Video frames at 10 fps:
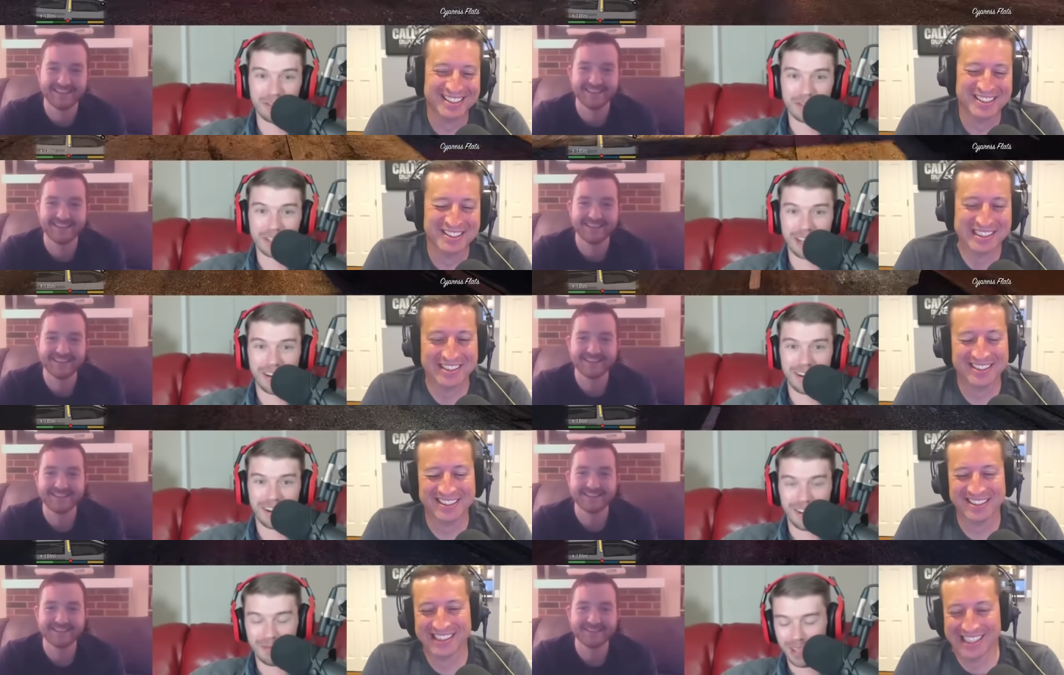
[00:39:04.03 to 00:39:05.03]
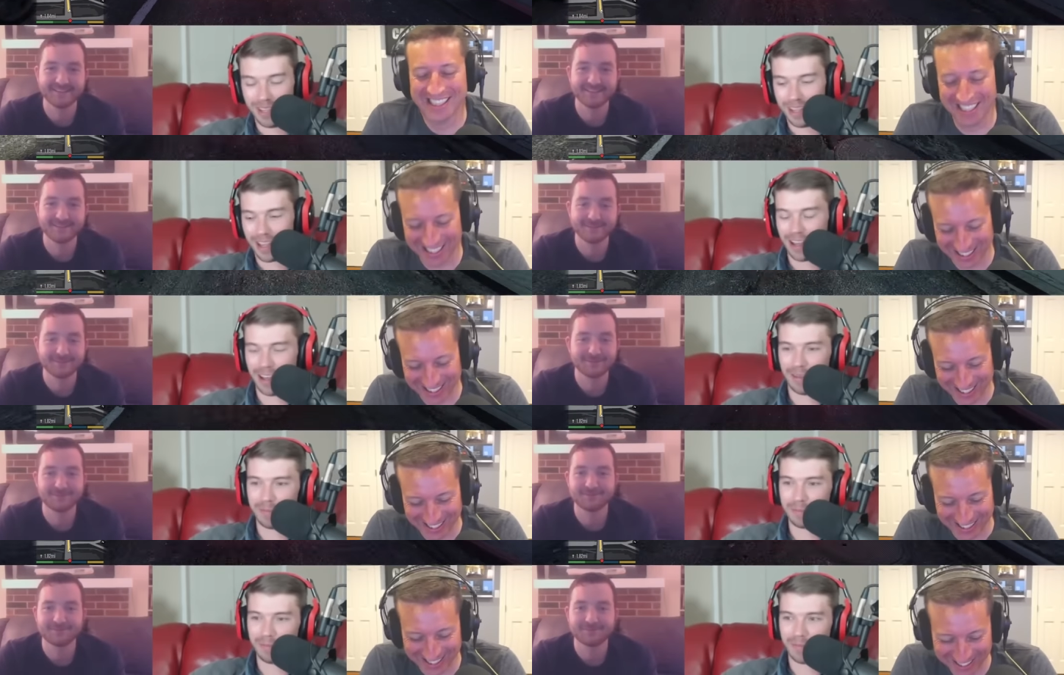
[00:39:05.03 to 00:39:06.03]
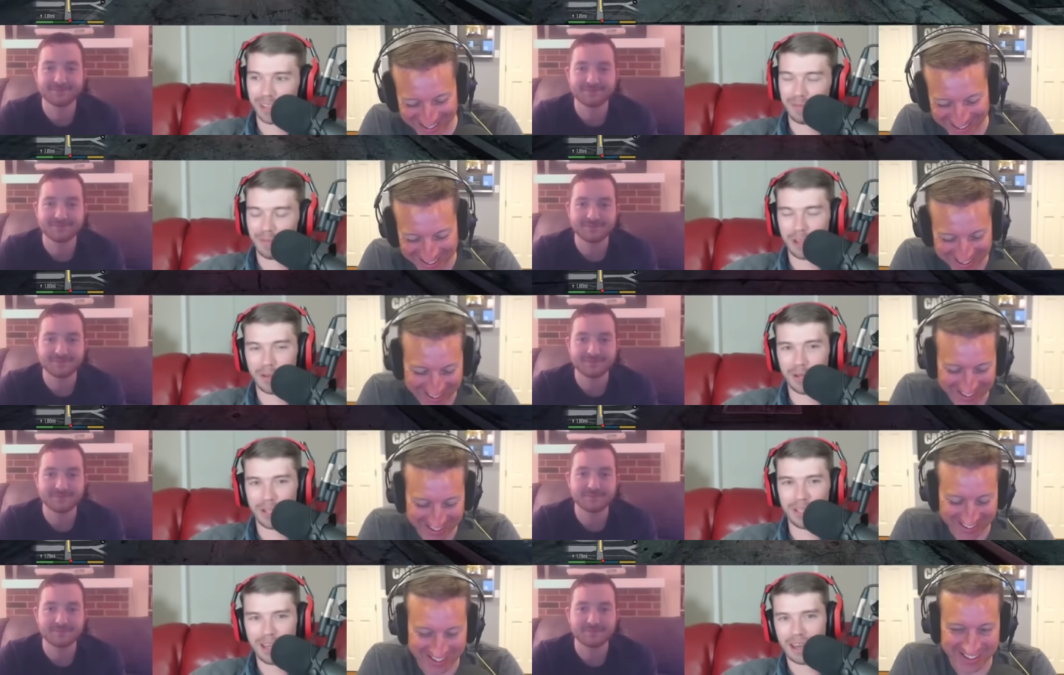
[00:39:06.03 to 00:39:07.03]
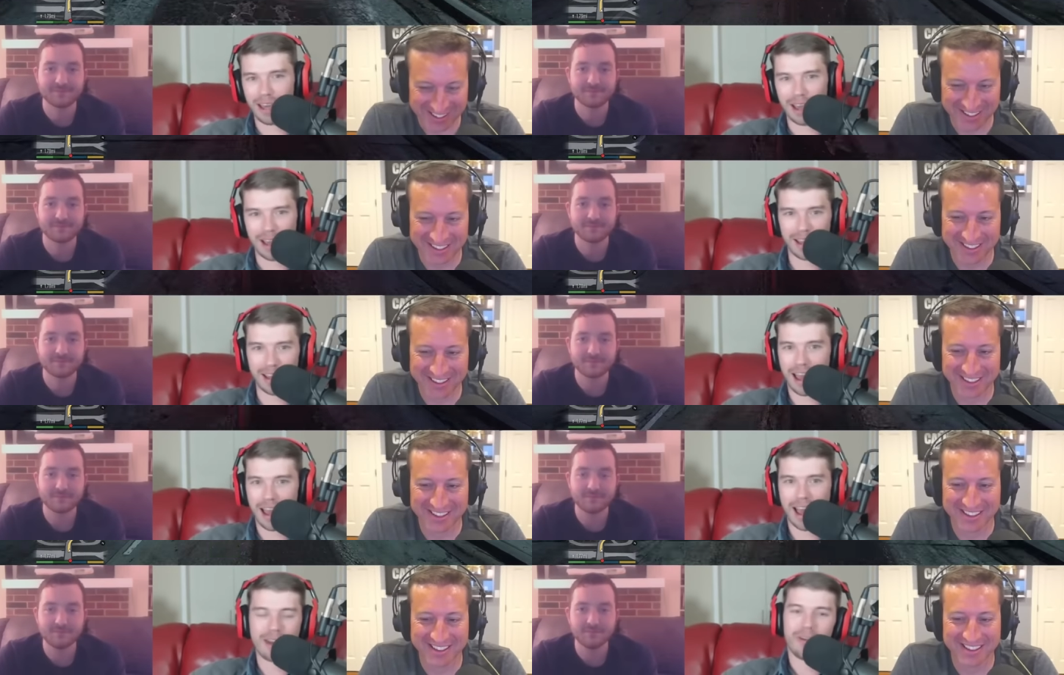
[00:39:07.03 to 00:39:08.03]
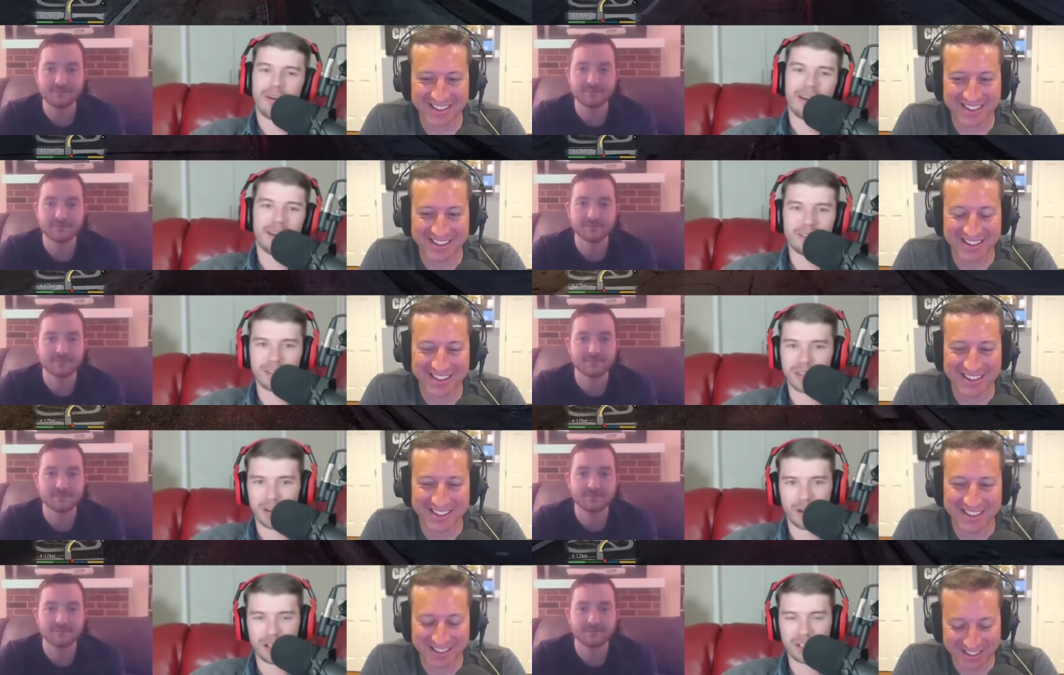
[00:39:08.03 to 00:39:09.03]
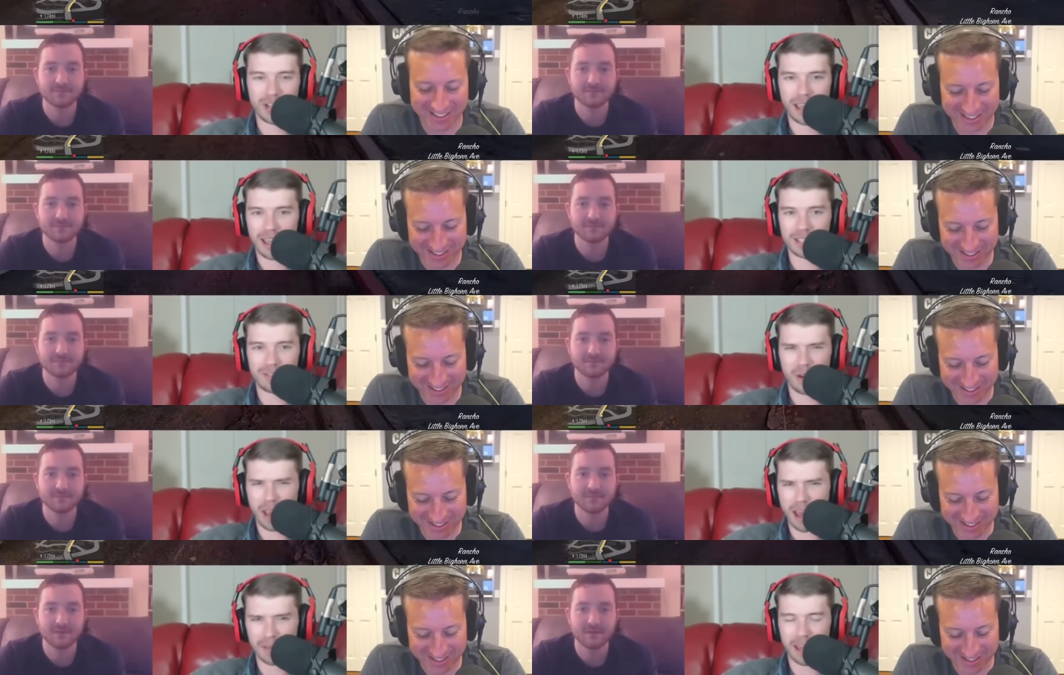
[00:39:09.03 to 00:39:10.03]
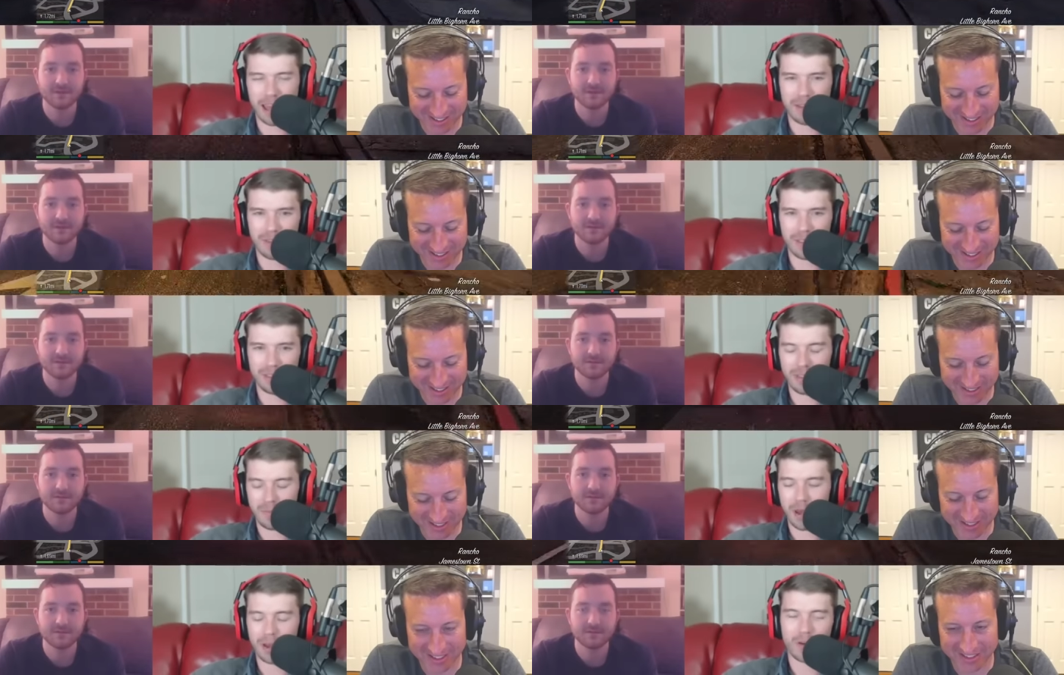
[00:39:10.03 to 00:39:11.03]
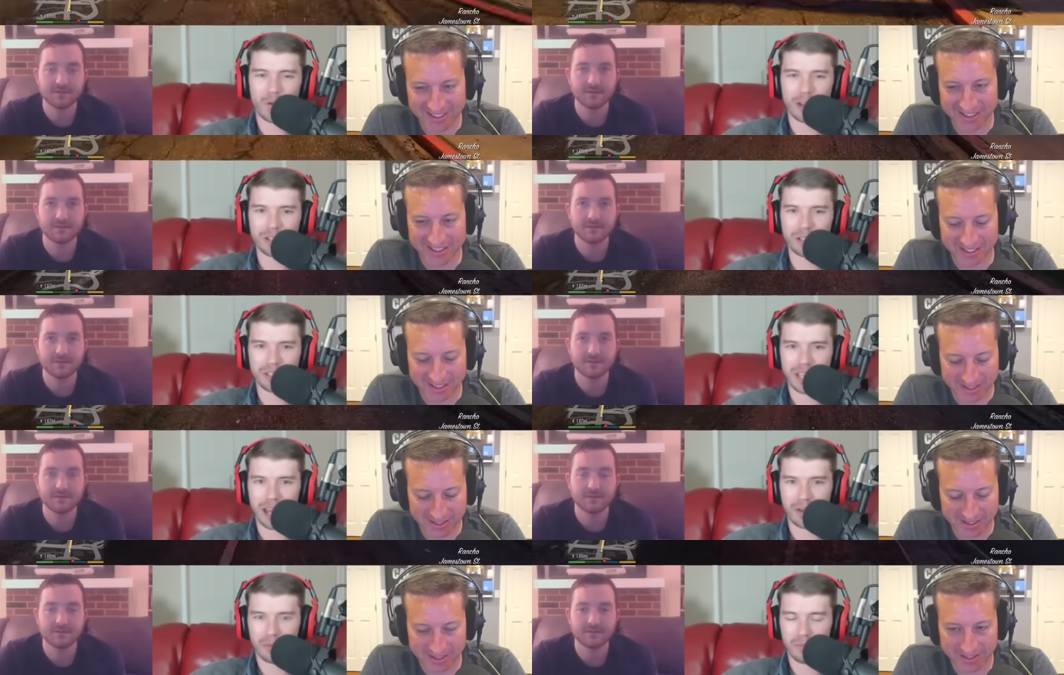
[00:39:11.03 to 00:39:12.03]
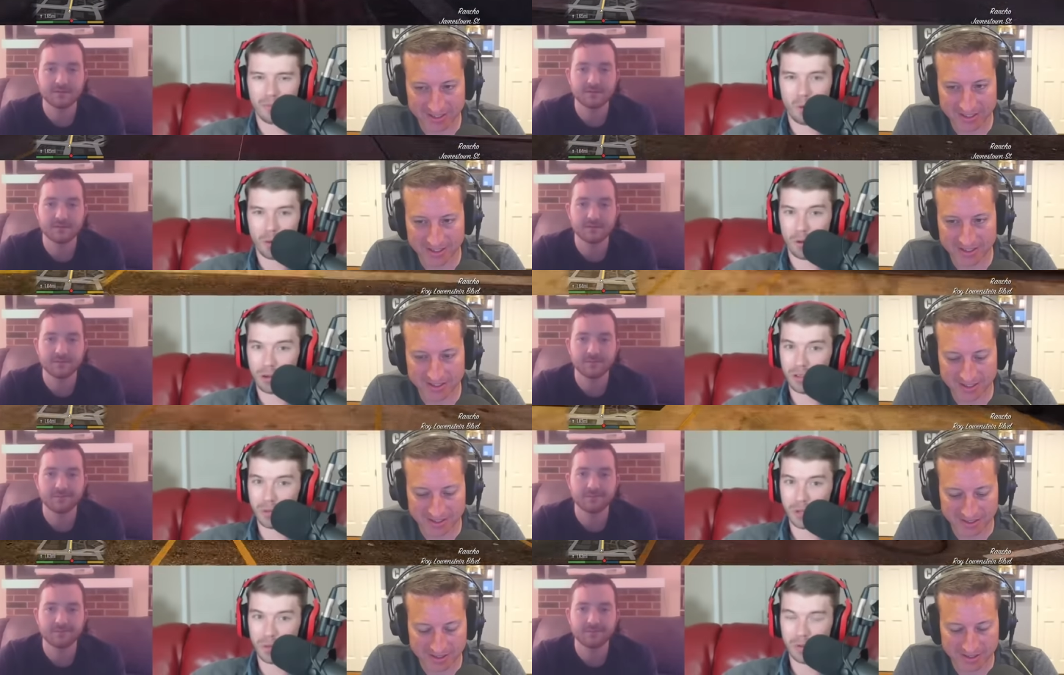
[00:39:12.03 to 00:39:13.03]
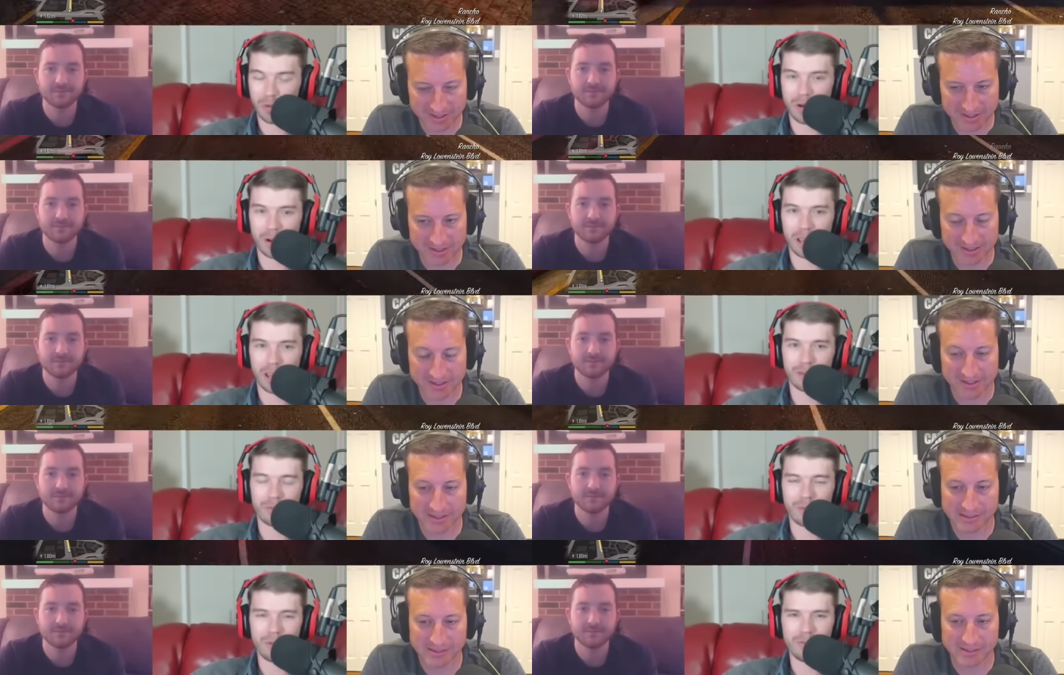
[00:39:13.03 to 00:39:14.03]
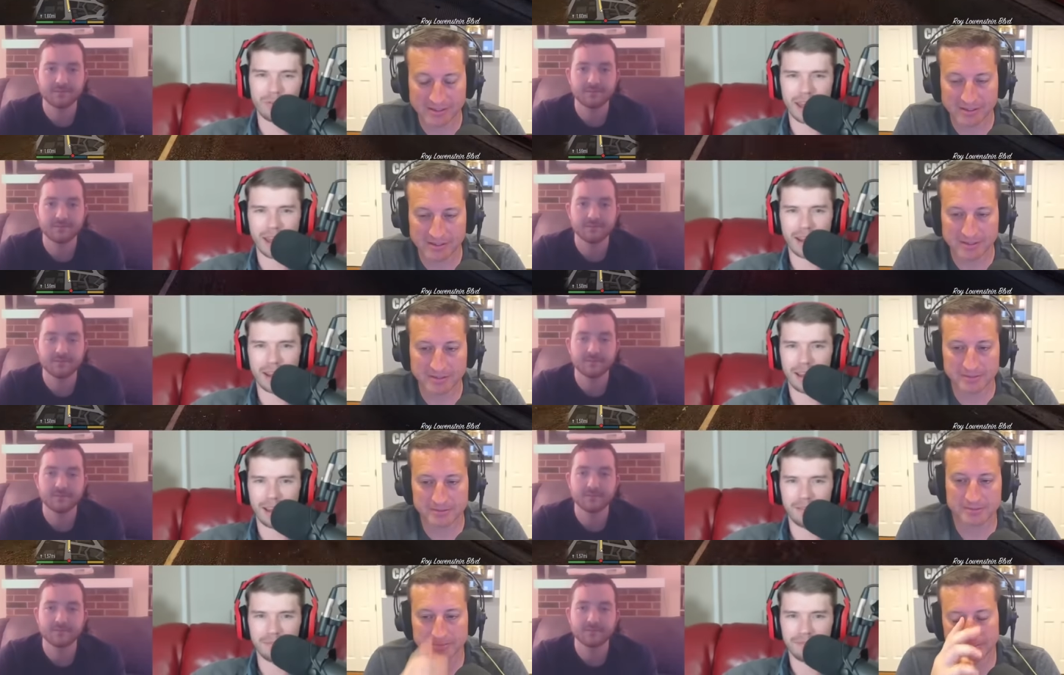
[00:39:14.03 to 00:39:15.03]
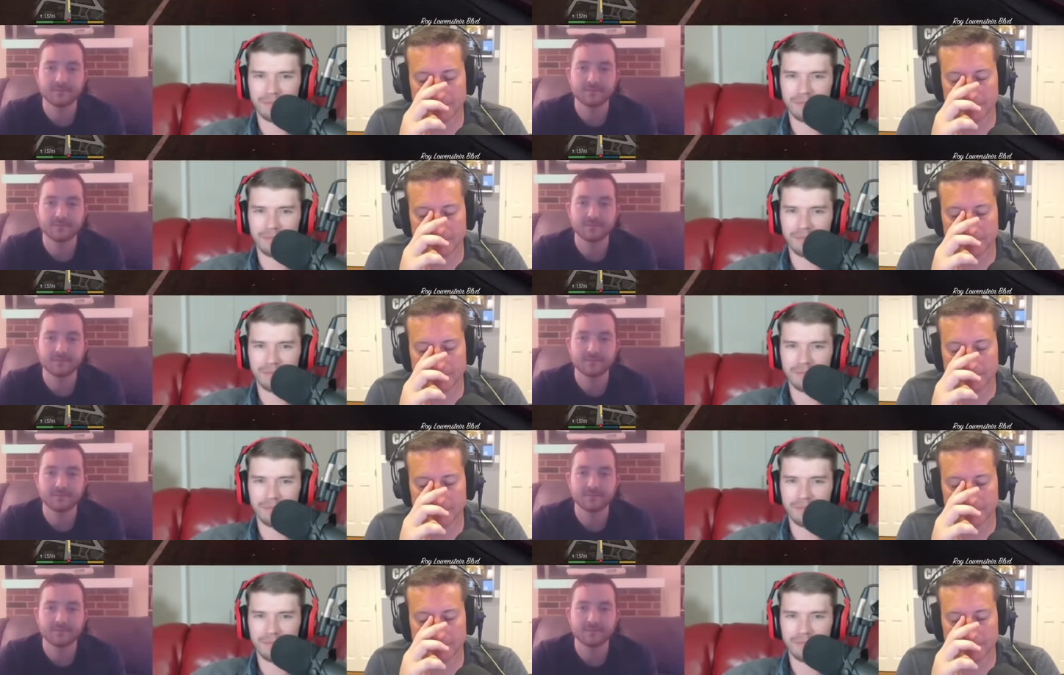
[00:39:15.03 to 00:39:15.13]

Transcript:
Speaker 1: for tearing it up. Uh, but but yeah, I, I, I don't know how to answer that question. I guess if you're having I, the better question is how to what what are you doing wrong and how to improve that. Um,